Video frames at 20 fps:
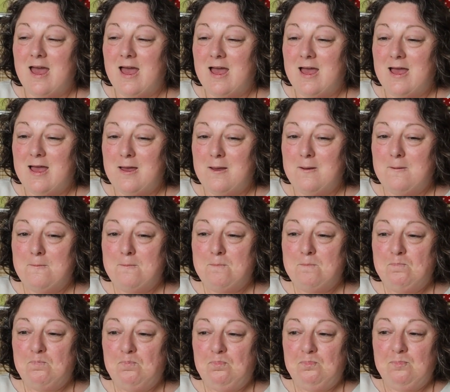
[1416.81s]

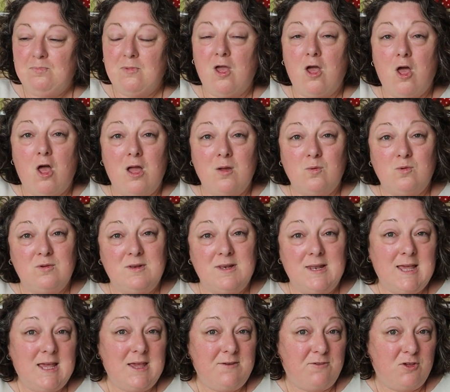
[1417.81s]
I will
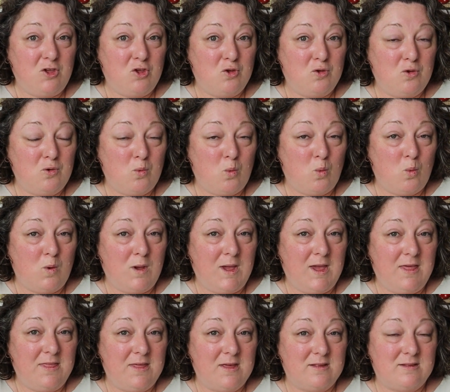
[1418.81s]
leave you
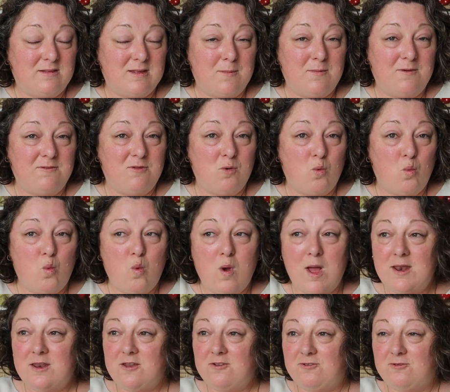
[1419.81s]
with some of the
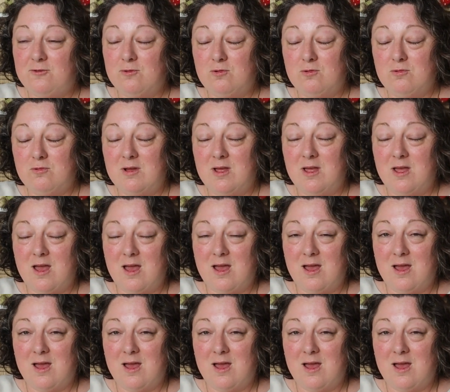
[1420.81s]
wonderful